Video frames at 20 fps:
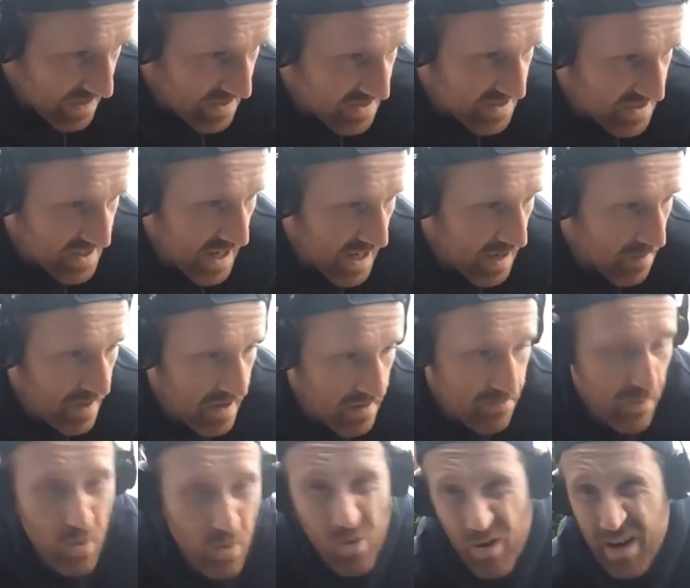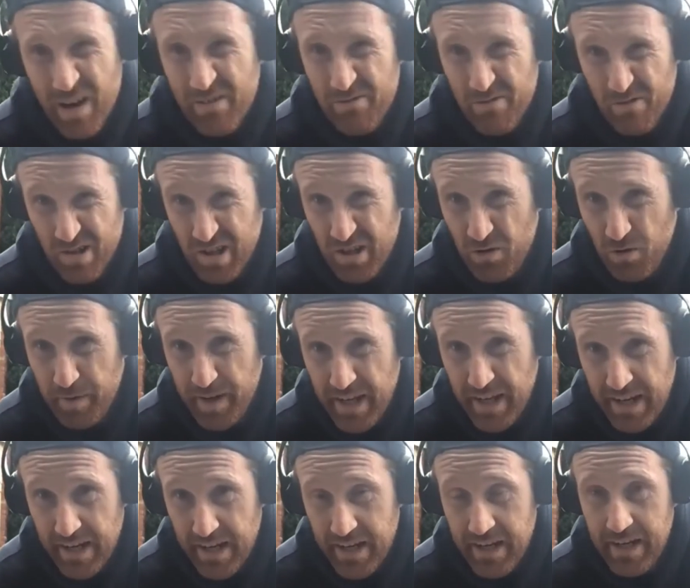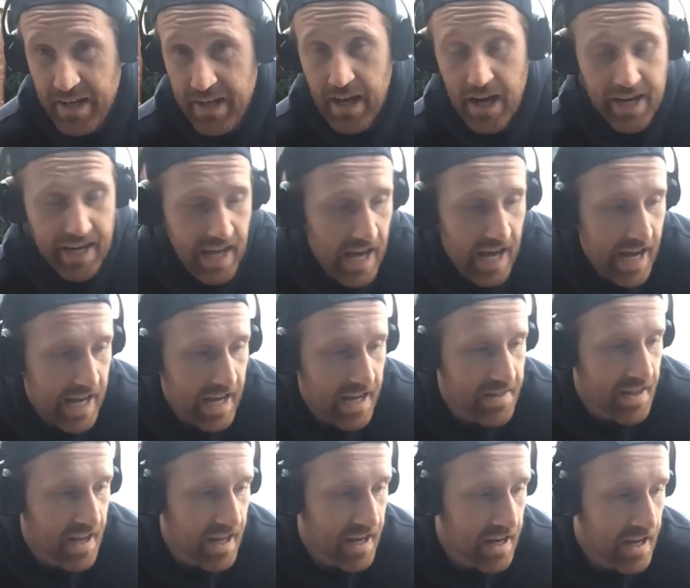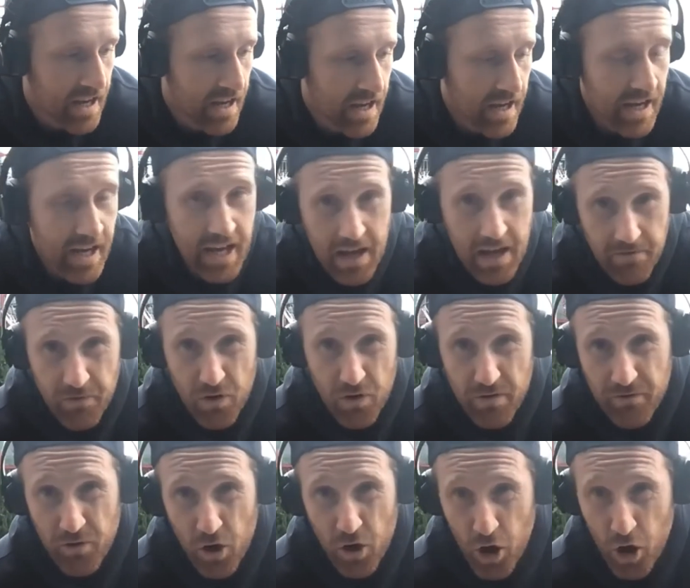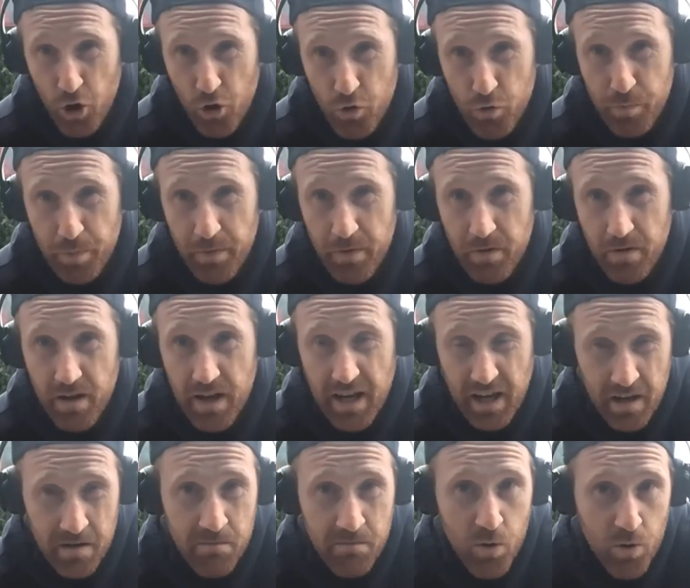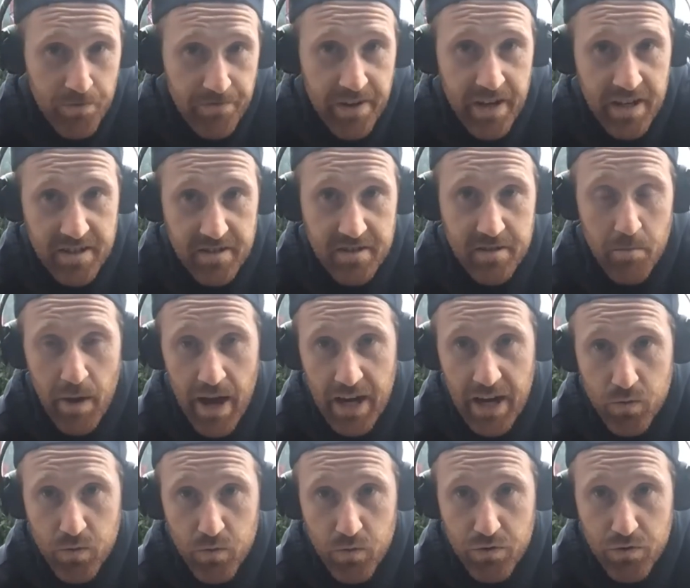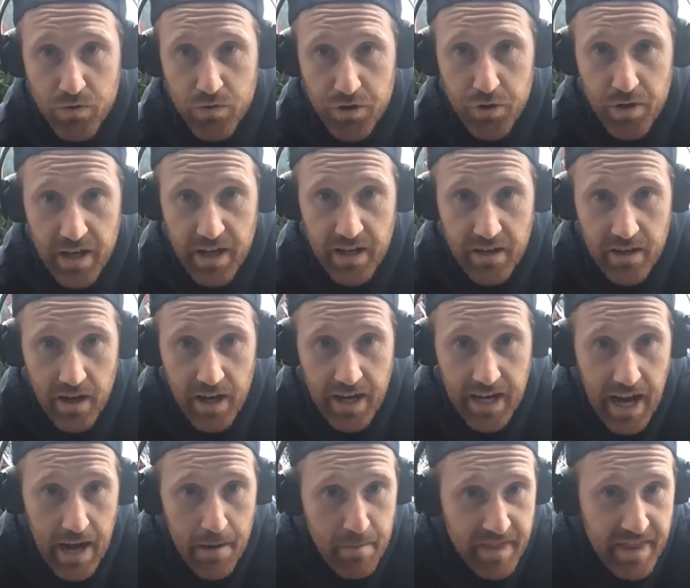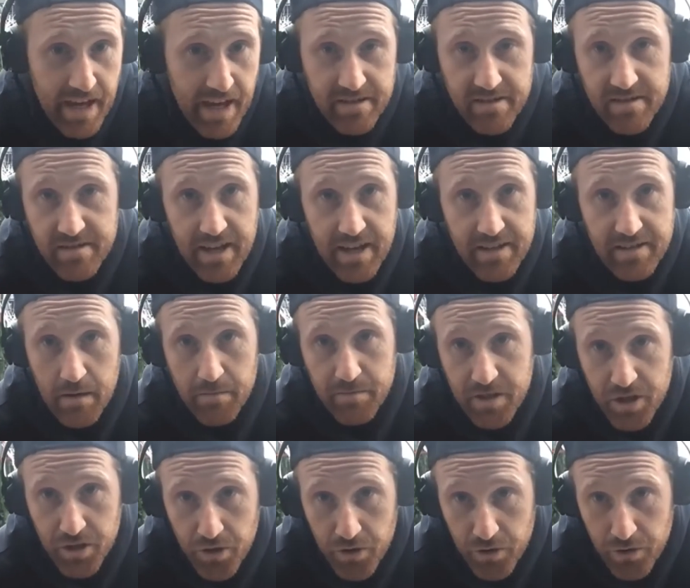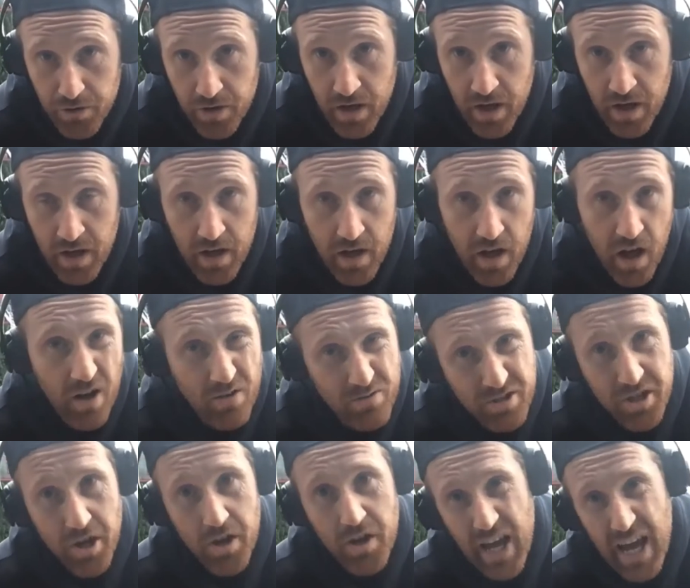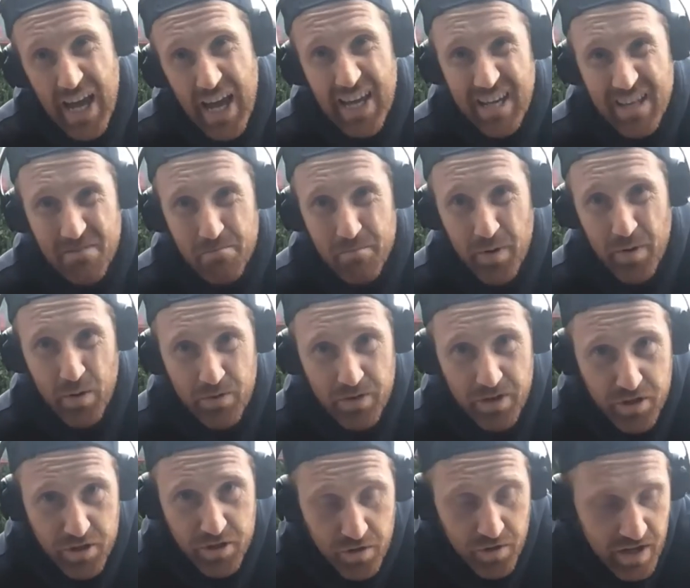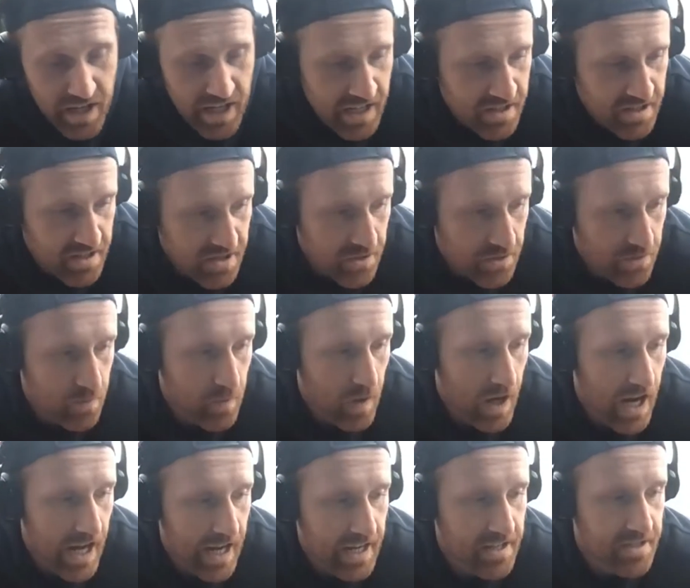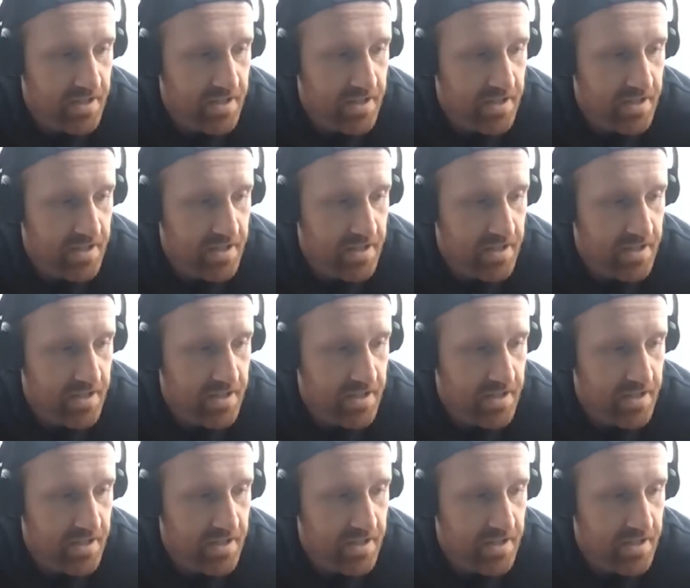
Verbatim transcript: is it's going to be boring for a little bit. Okay. And then if you've got a hoop, it can move into some actual shooting. Okay. But that's, that's up to you. I'll show you how you can build the shooting into, uh,